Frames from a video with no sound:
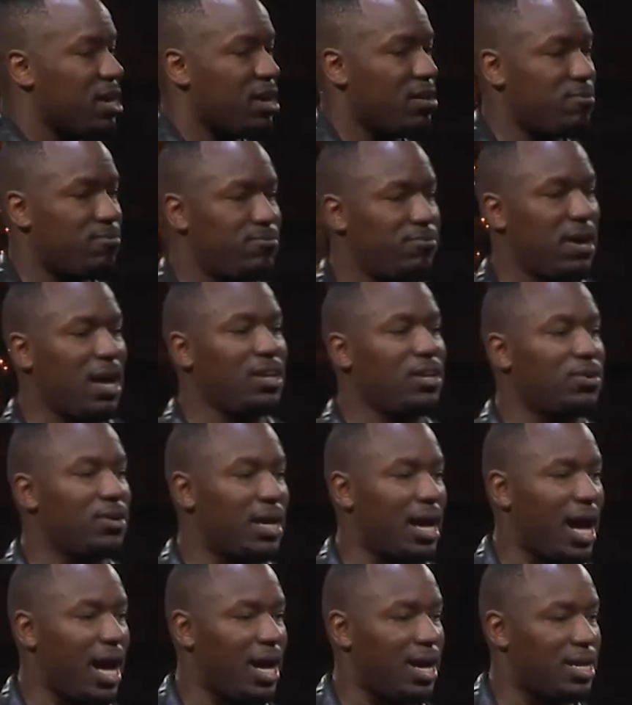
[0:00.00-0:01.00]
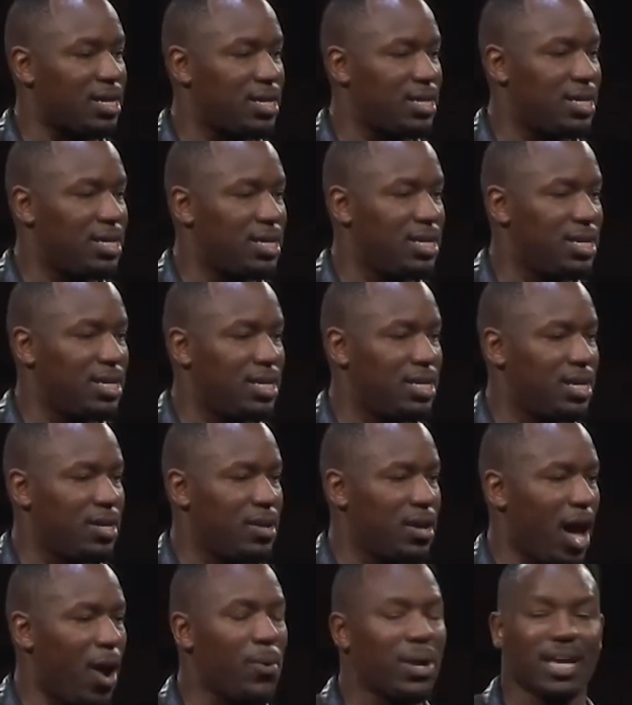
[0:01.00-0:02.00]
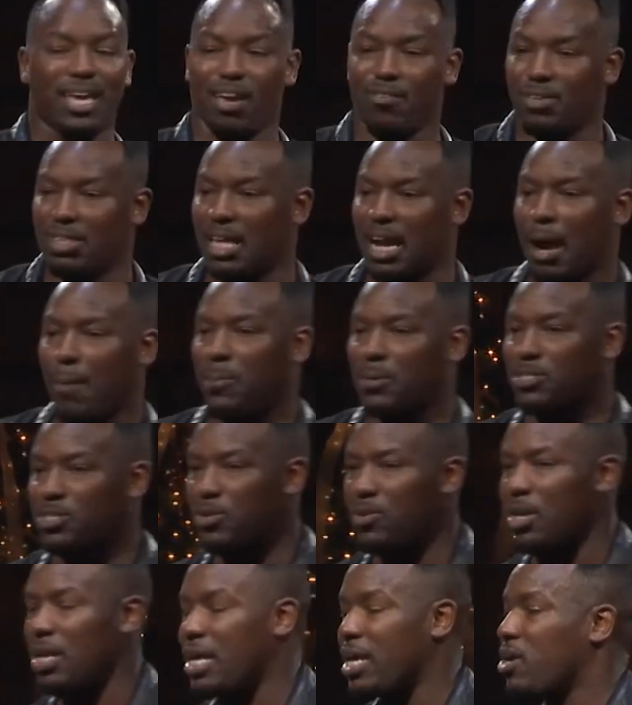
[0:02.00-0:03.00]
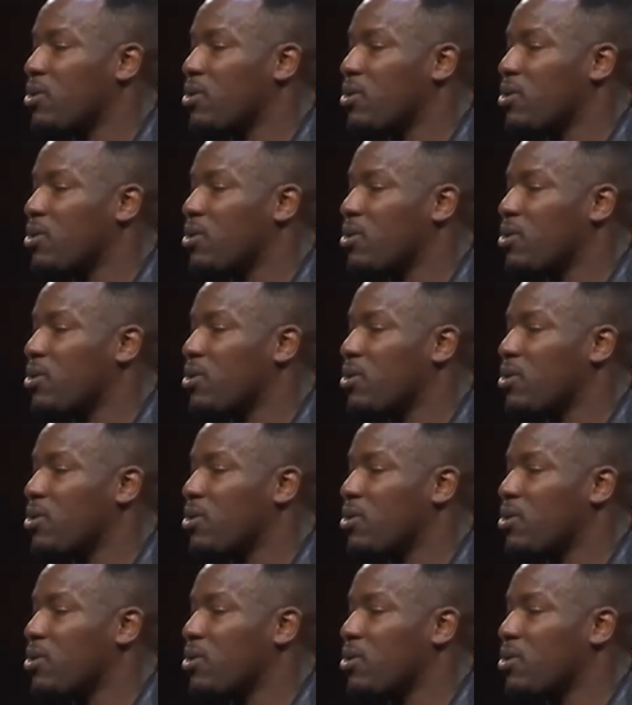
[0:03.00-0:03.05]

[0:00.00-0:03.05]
and follow God. I want to give you that opportunity.